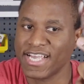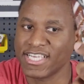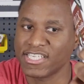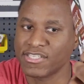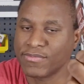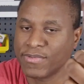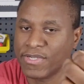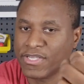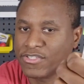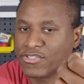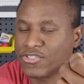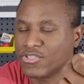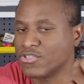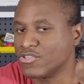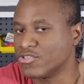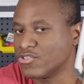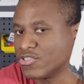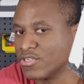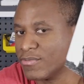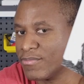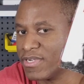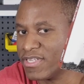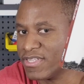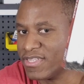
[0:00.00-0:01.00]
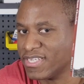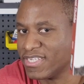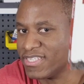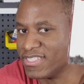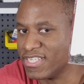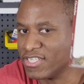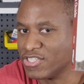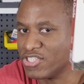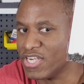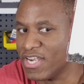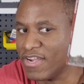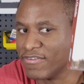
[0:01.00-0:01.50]
explains to you some of the things
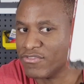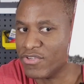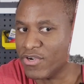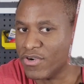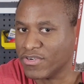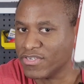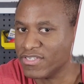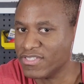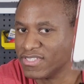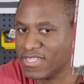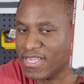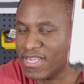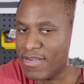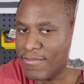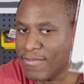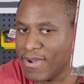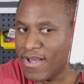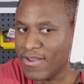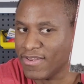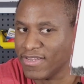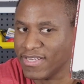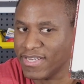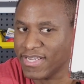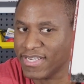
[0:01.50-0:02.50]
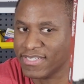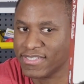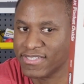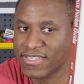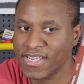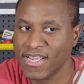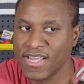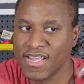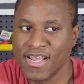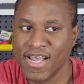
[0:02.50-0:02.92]
that you have to understand about Linux.